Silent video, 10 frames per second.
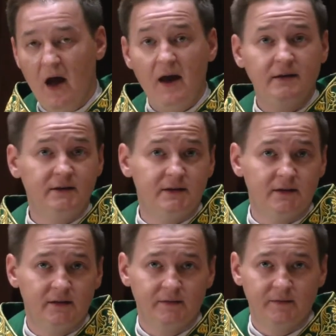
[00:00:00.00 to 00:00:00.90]
And
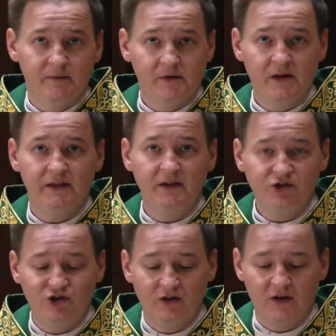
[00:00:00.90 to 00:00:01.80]
in
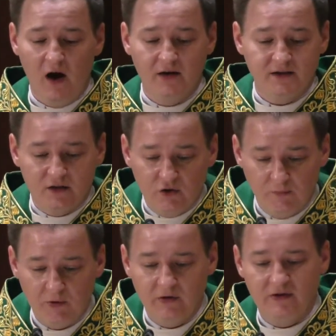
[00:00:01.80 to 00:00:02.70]
addition,
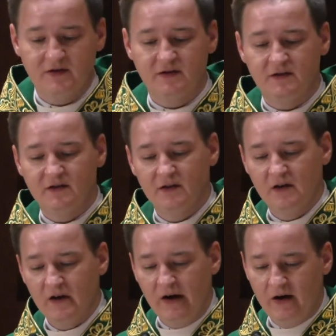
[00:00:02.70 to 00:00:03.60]
unscrupulous
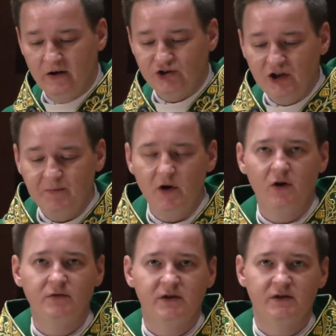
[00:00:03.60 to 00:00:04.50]
ship
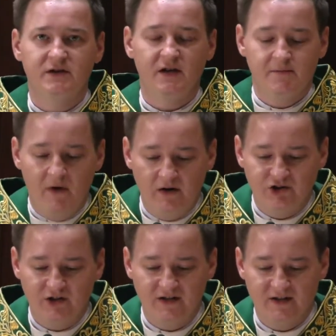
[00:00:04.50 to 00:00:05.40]
owners and
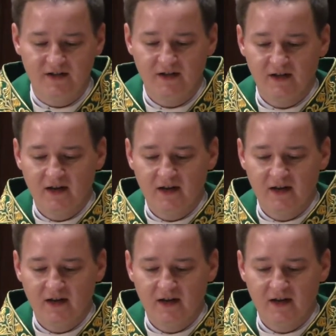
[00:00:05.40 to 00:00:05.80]
merchants